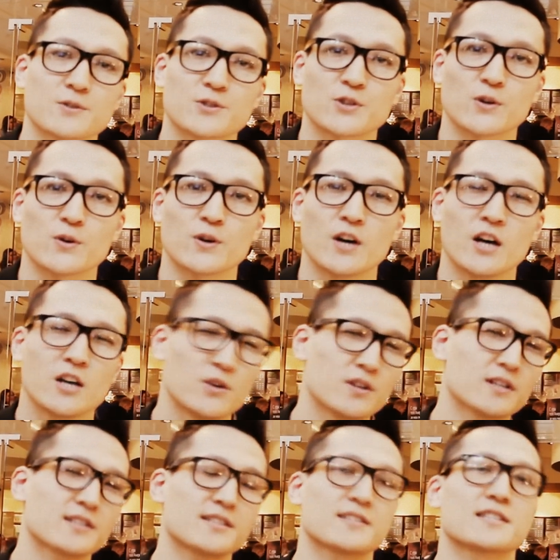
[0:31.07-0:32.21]
So
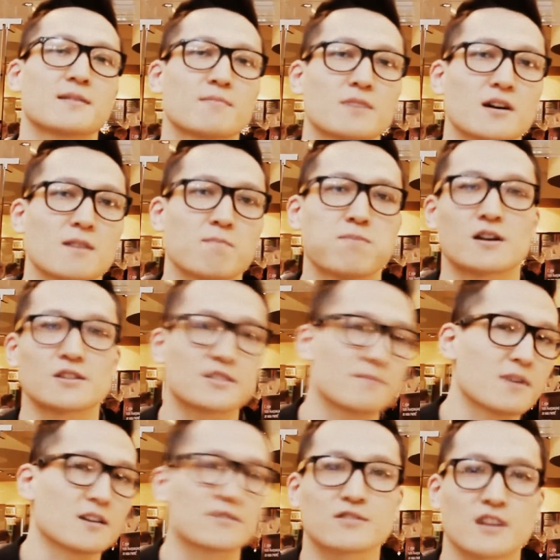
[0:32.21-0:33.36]
you're going to see some parts
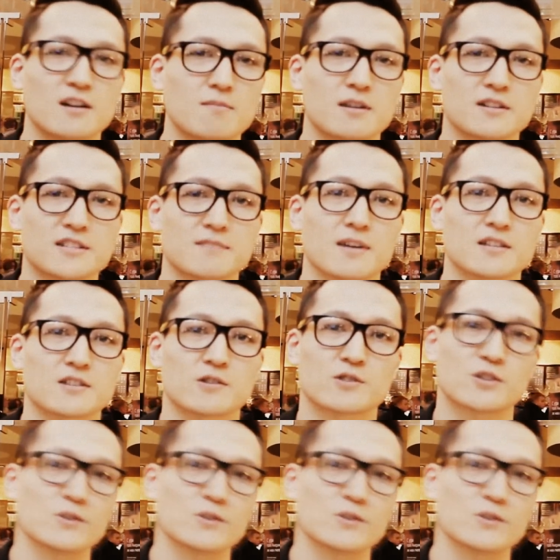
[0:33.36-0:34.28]
about Starbucks in Moscow.